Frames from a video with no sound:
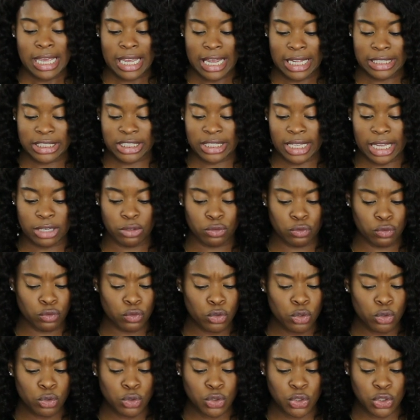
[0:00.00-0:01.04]
It's like
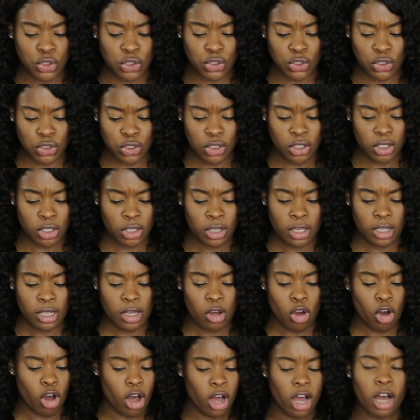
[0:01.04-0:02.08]
ruched,
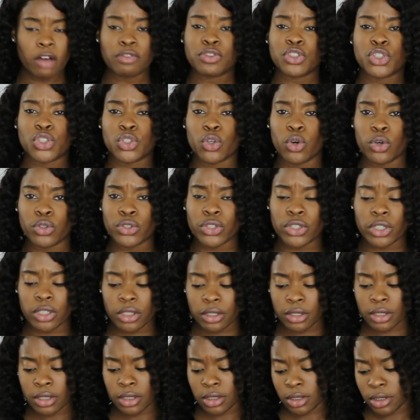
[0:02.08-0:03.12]
off shoulder.
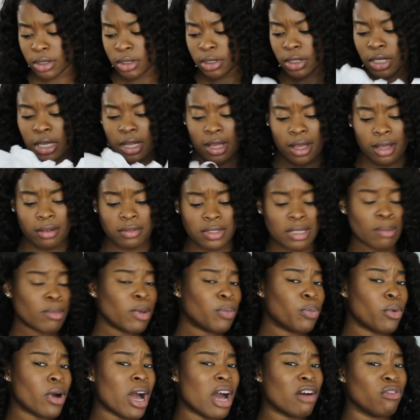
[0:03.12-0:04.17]
Some
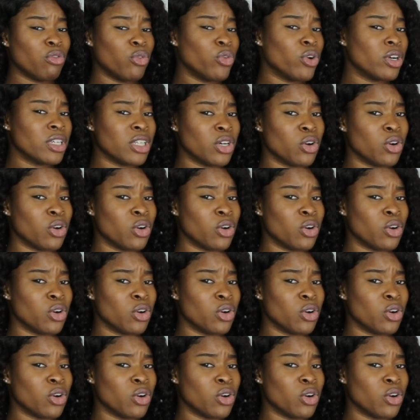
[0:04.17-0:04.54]
people have worn